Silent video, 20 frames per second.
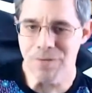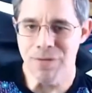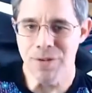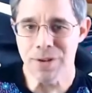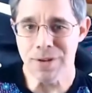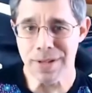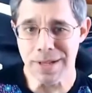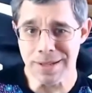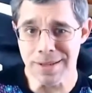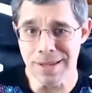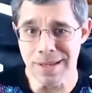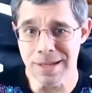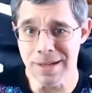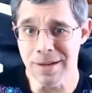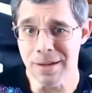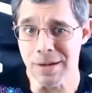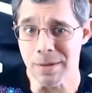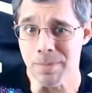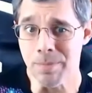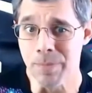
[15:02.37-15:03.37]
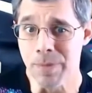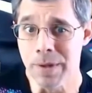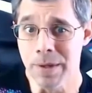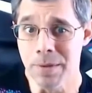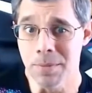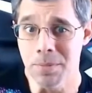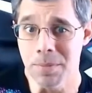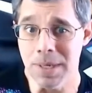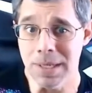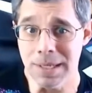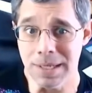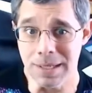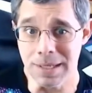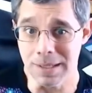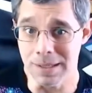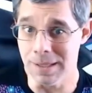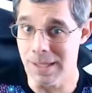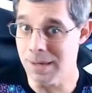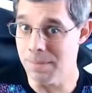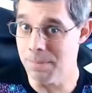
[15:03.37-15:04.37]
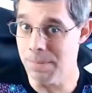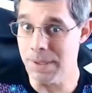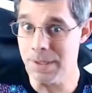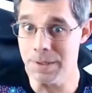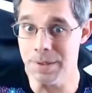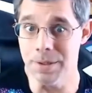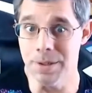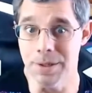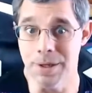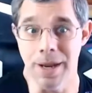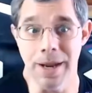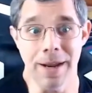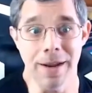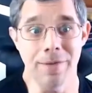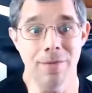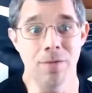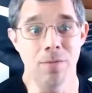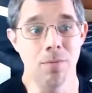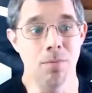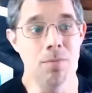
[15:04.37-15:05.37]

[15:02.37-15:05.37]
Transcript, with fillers: fill that thing up, make it a lot bigger, and have